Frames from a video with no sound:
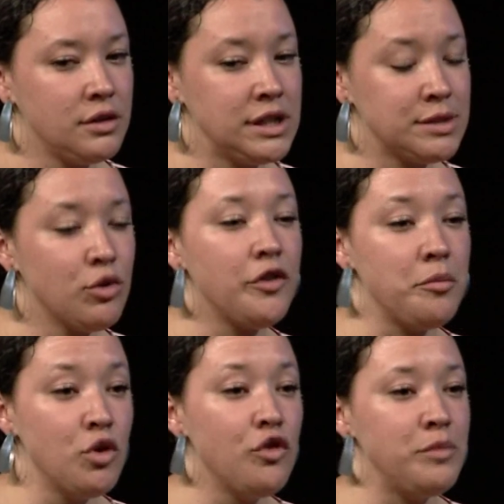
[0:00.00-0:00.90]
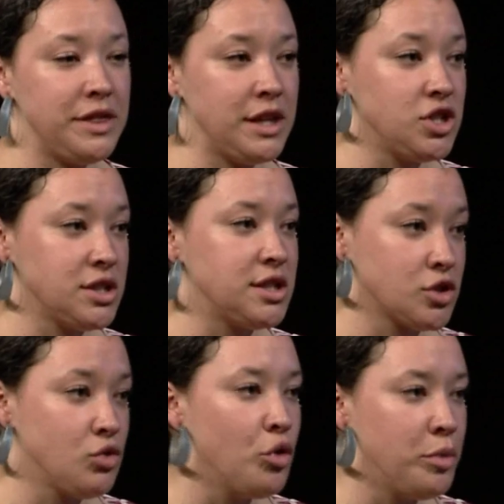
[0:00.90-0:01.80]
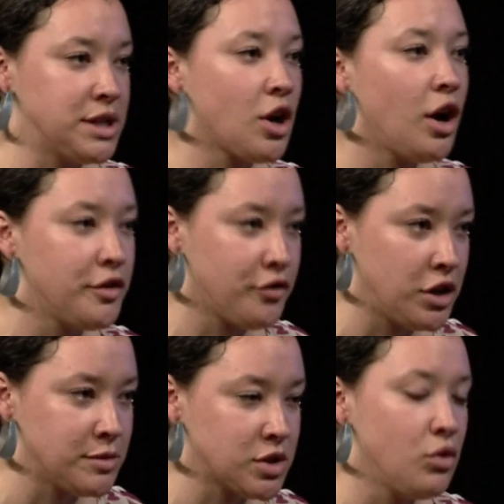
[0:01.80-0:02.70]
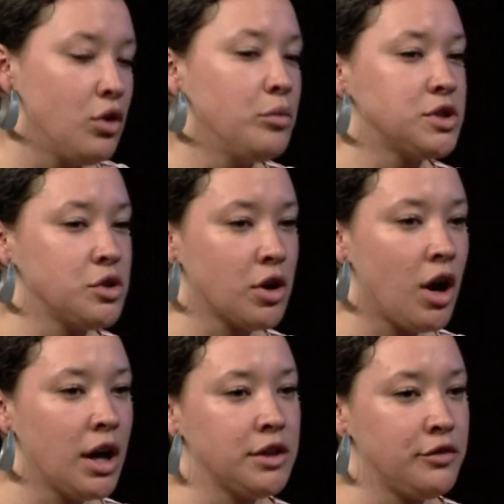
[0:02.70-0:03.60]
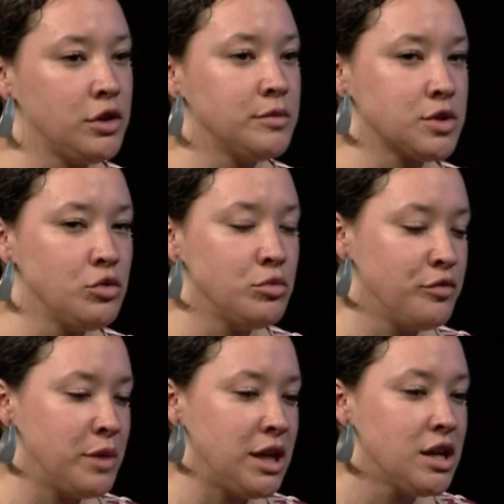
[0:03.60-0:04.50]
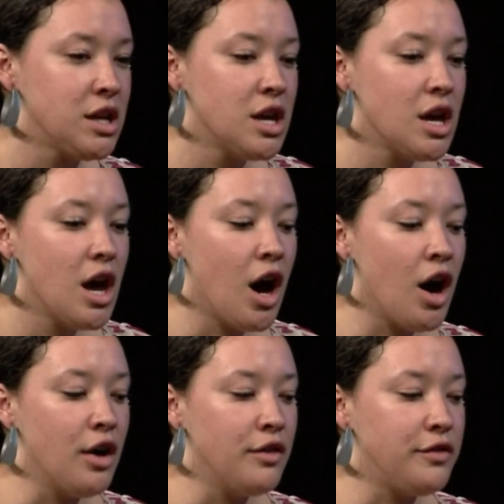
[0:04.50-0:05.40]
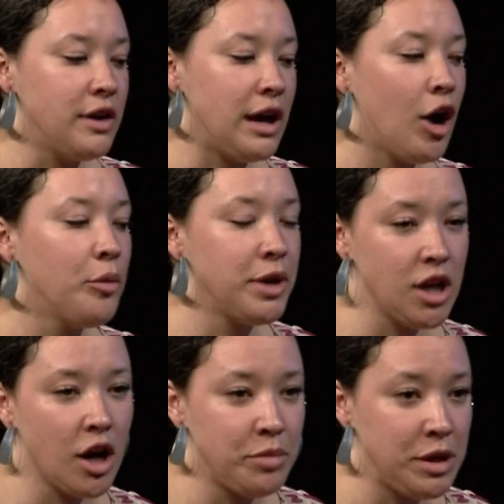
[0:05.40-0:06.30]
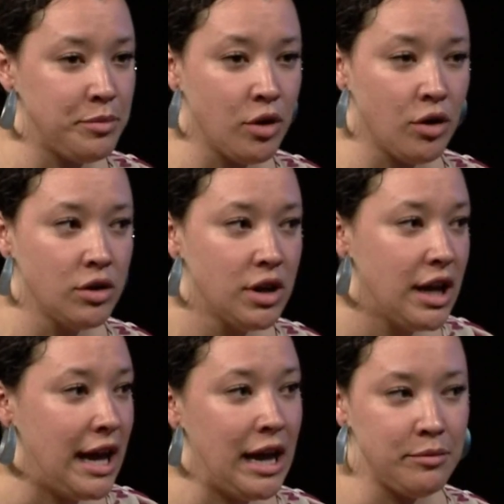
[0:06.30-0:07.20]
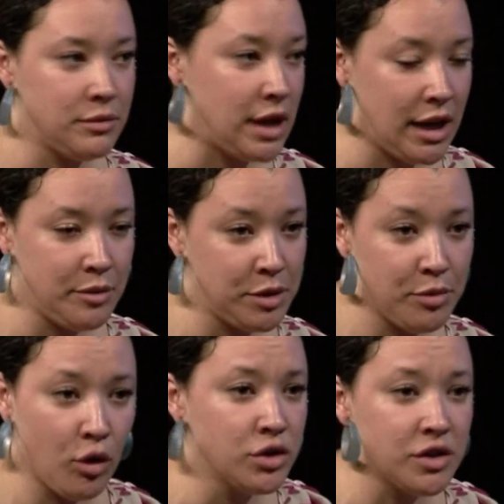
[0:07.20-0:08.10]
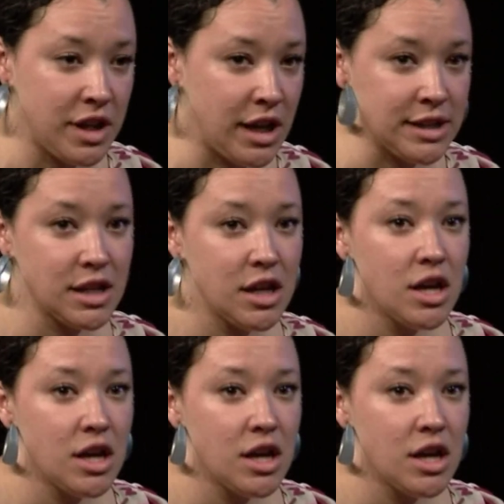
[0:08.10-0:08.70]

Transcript: it's more of a movement than just a school, but it's called the Freedom School. So we're calling it the Freedom School movement of helping young people and and people older than us